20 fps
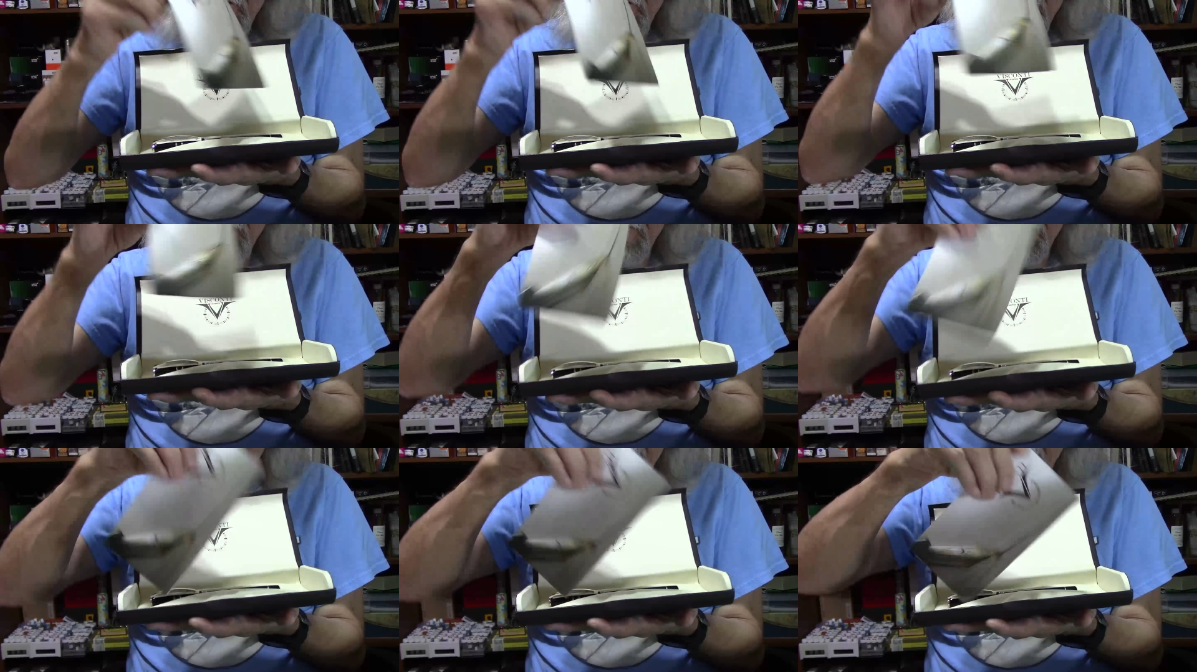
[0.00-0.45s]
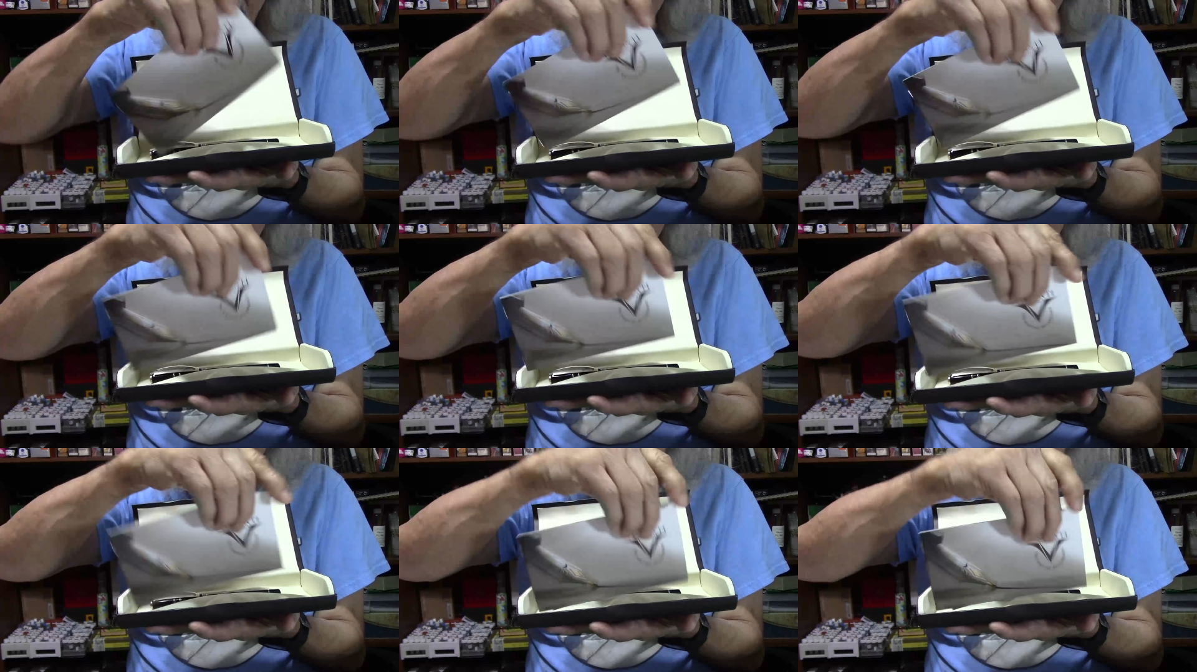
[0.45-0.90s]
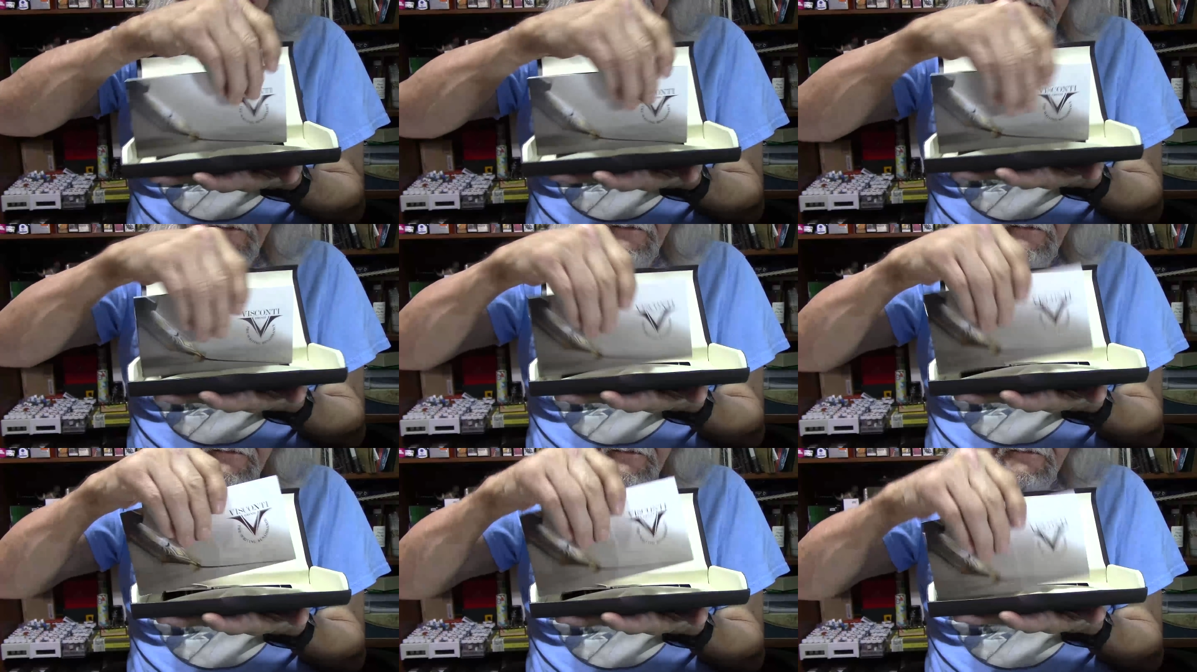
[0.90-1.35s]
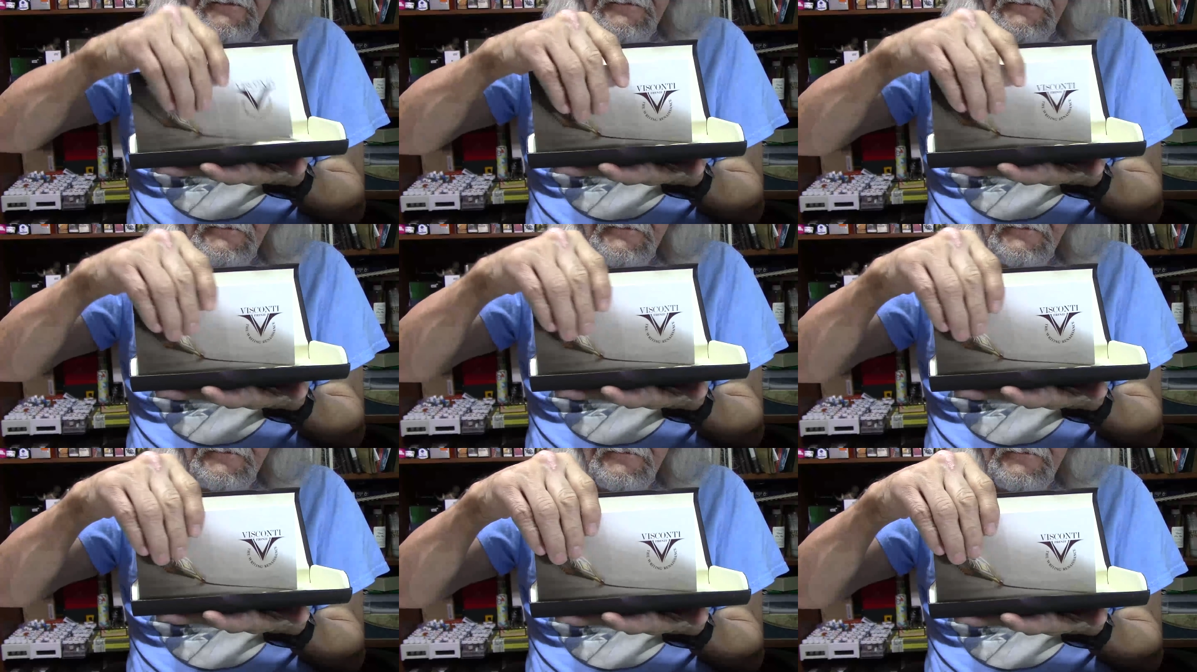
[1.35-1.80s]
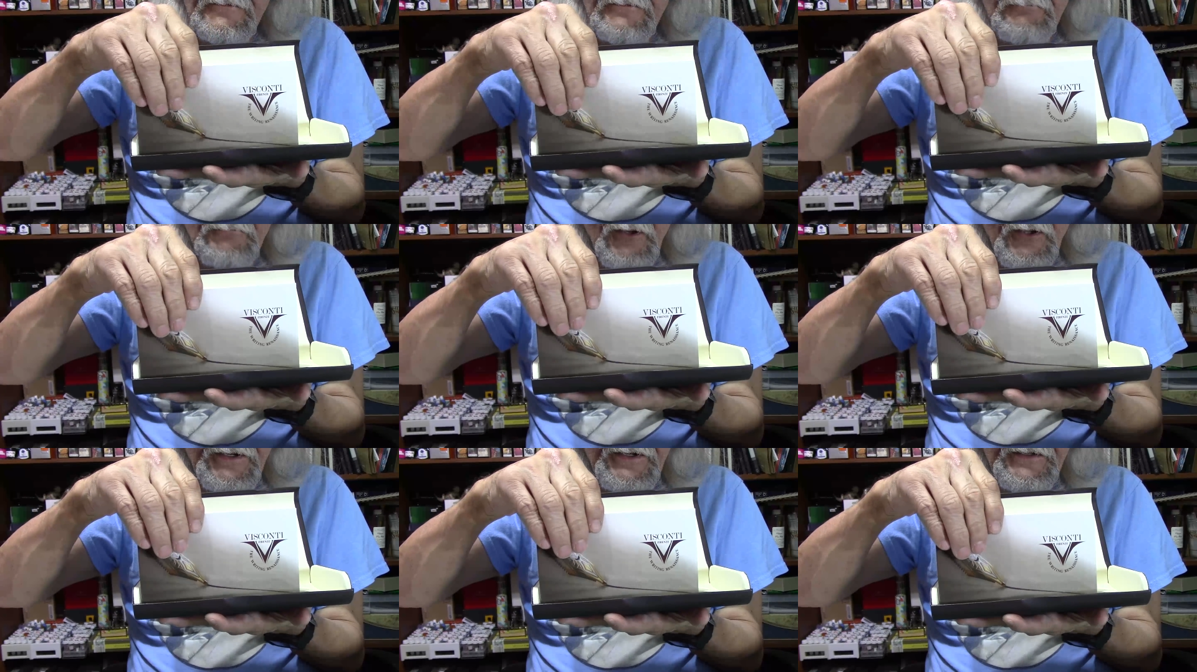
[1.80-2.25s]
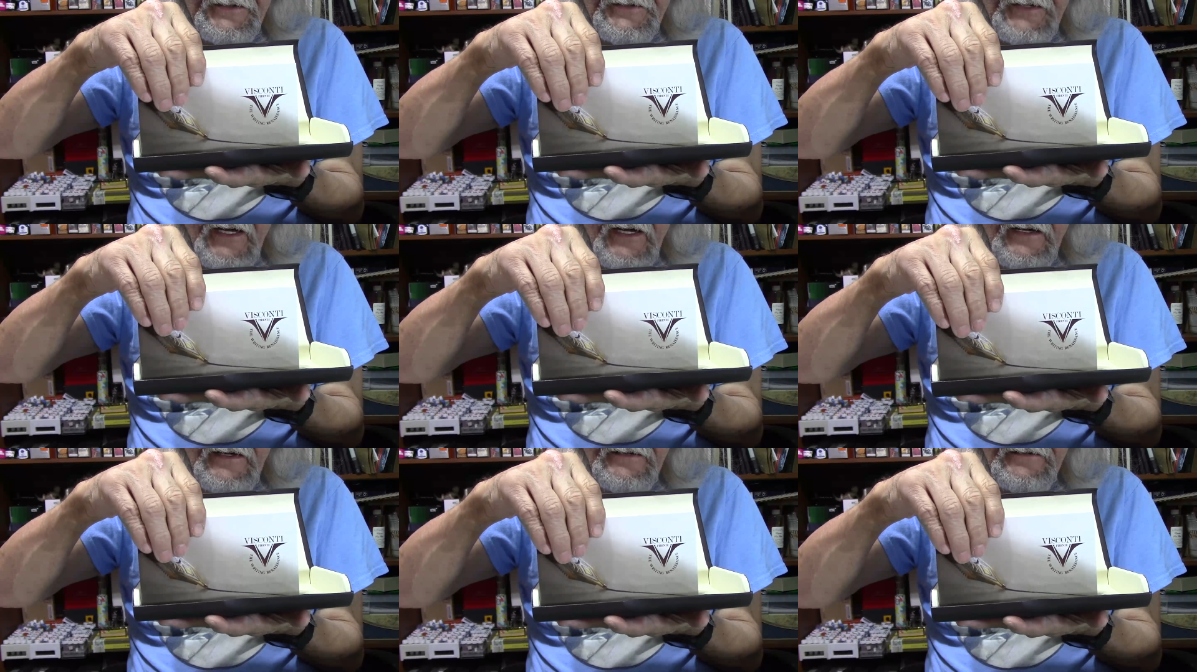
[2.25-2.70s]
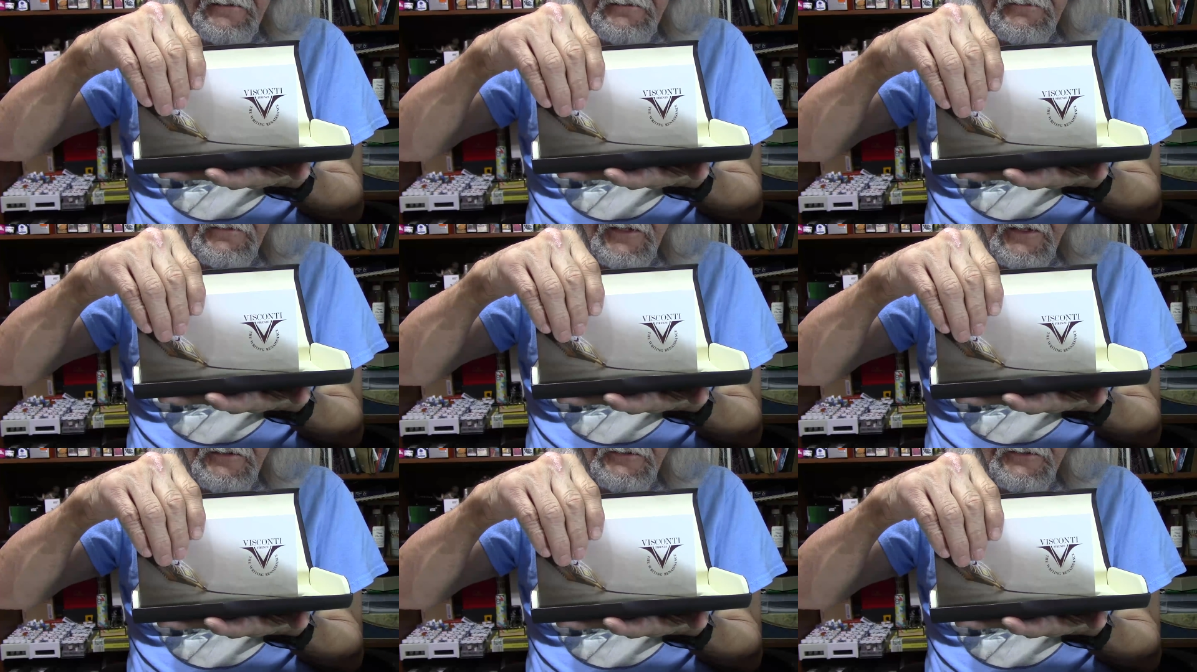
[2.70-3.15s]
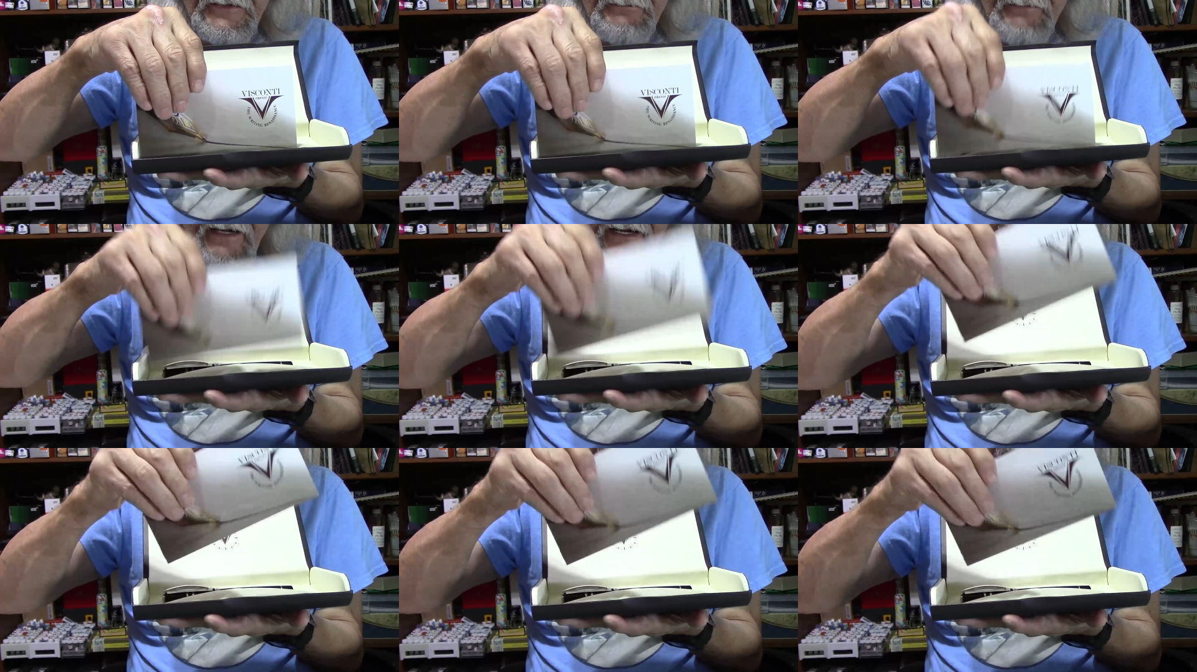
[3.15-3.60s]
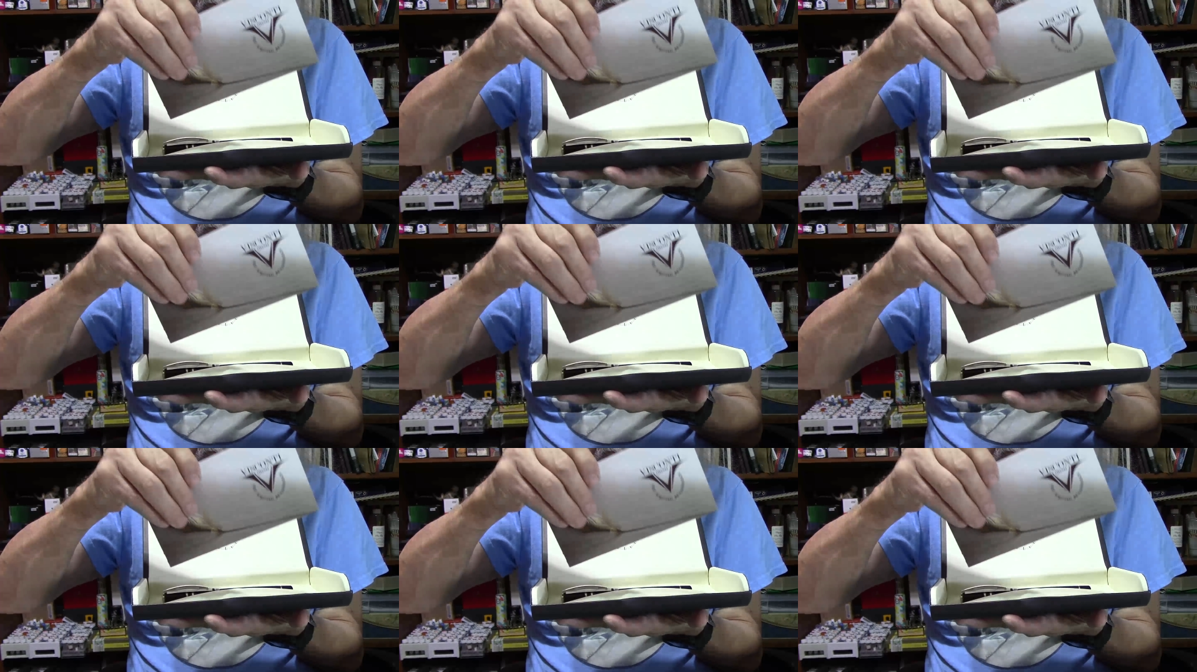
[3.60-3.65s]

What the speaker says: [unreadable: no face in view]